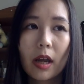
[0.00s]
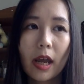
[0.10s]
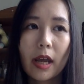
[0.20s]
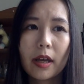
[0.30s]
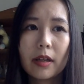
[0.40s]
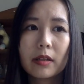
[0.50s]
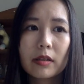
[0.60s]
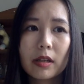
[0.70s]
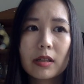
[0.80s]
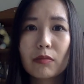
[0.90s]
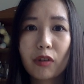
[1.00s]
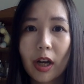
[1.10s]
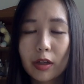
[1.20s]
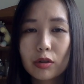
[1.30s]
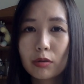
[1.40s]
And it's
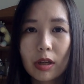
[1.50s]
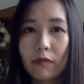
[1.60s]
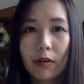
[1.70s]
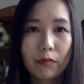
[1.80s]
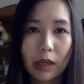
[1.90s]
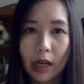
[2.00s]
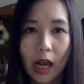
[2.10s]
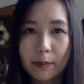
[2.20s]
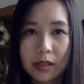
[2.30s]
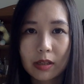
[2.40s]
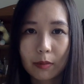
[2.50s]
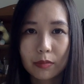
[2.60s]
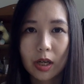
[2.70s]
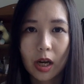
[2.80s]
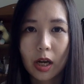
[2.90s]
fine to even relapse
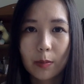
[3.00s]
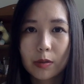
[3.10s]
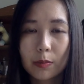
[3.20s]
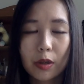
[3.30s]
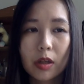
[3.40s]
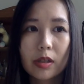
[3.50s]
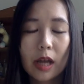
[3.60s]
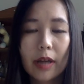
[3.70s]
sometimes because